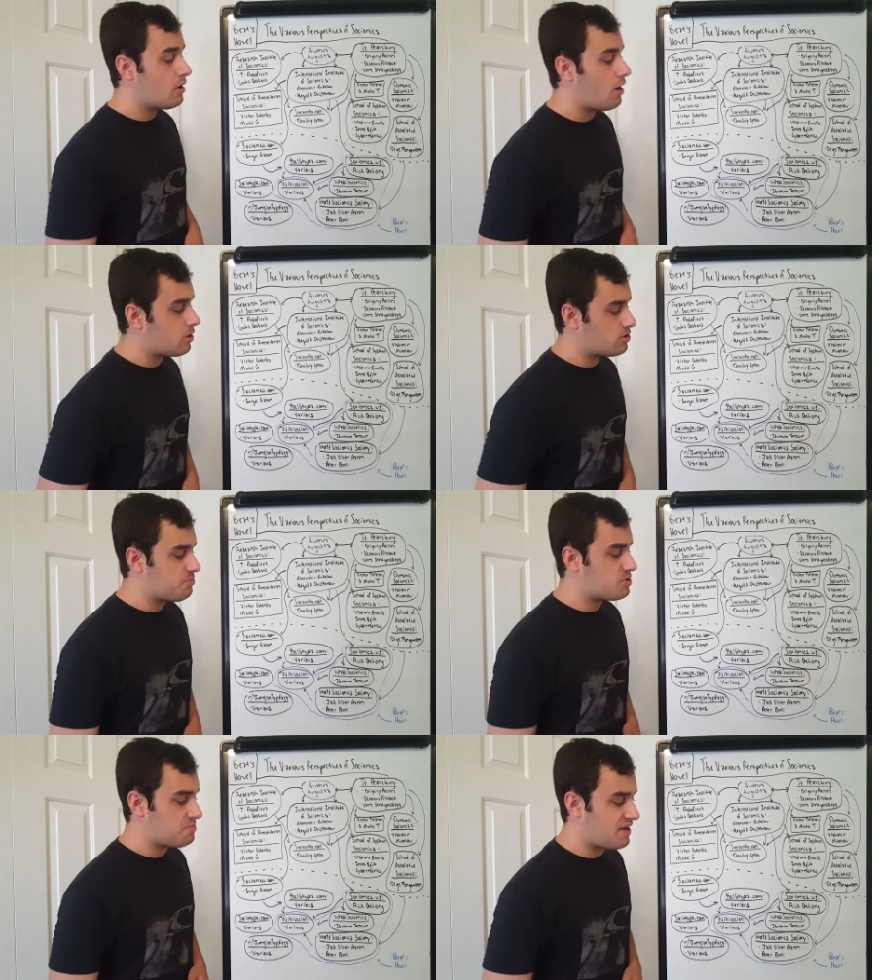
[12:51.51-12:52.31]
are the
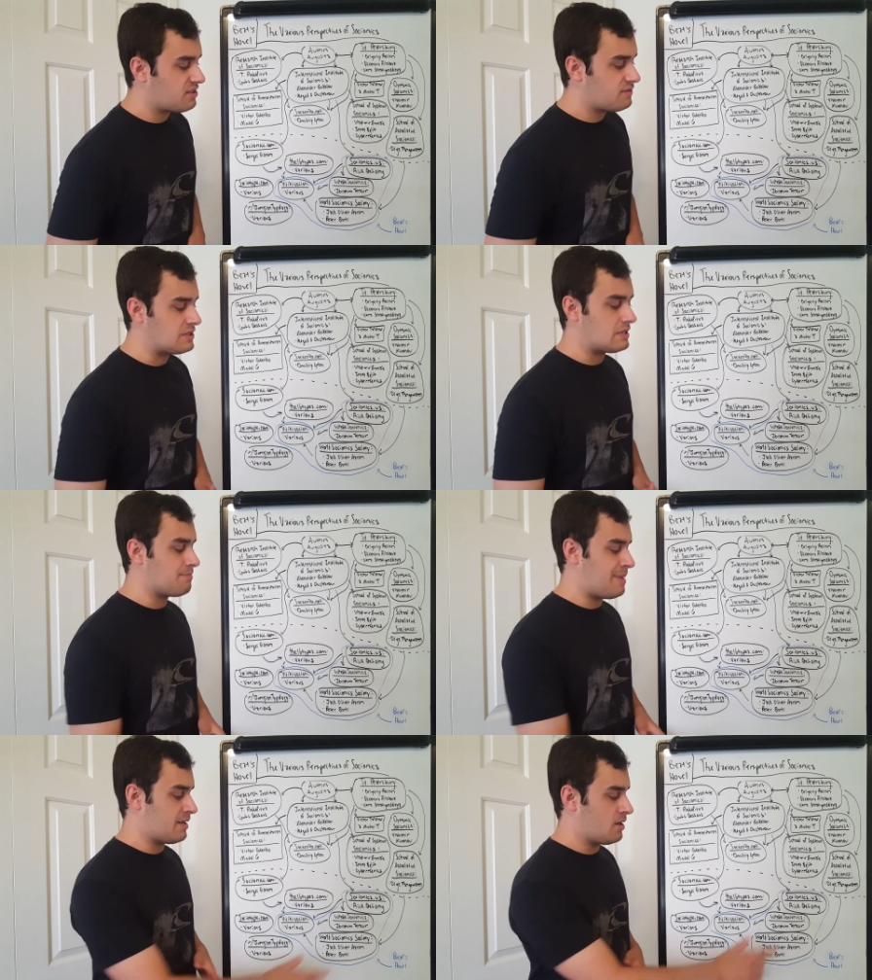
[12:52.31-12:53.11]
perspectives that
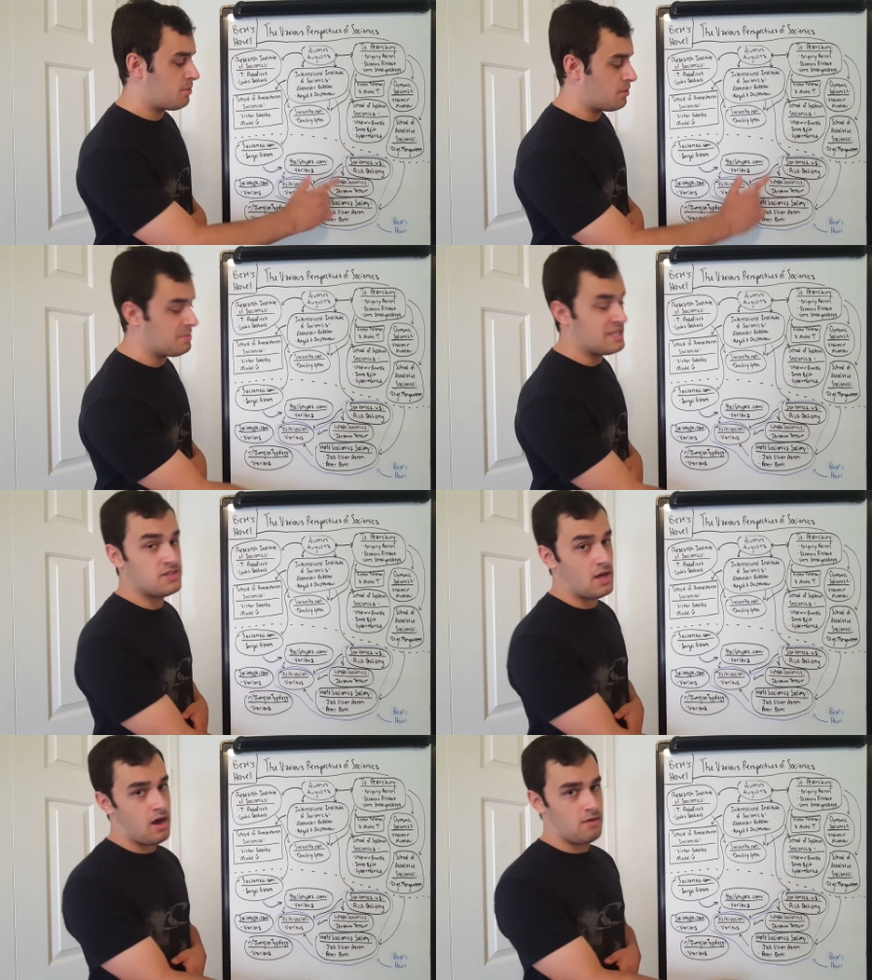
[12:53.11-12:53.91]
make up Beats
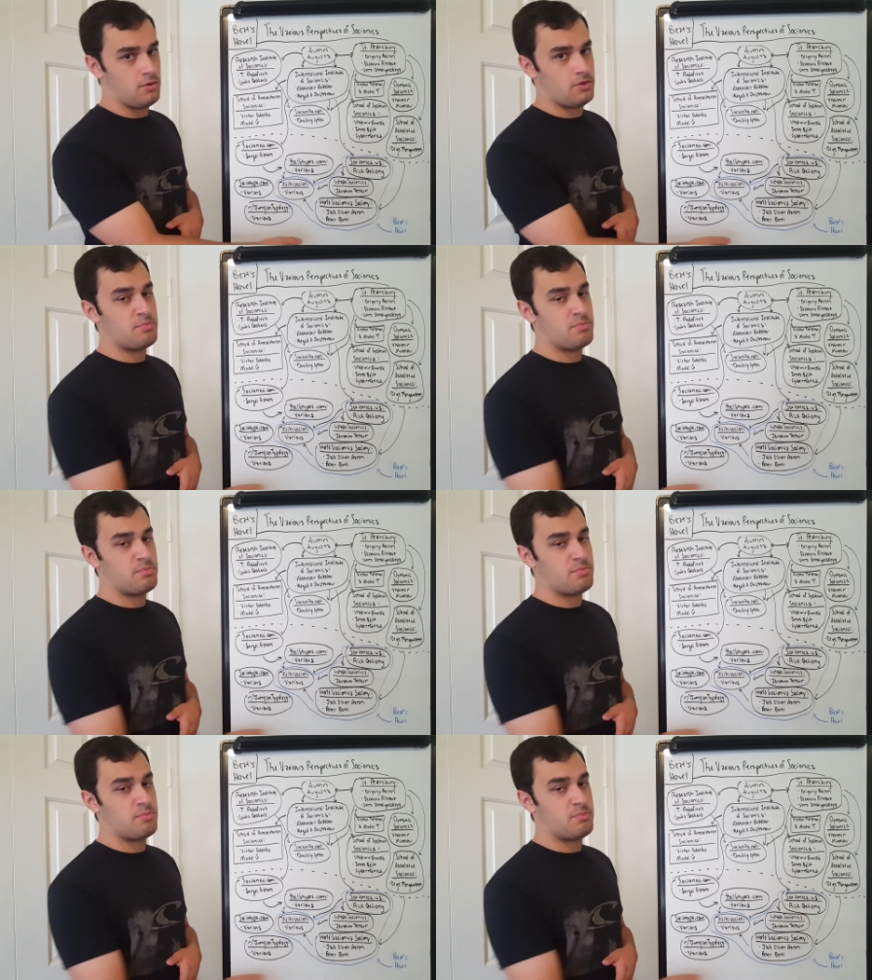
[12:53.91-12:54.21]
Havel,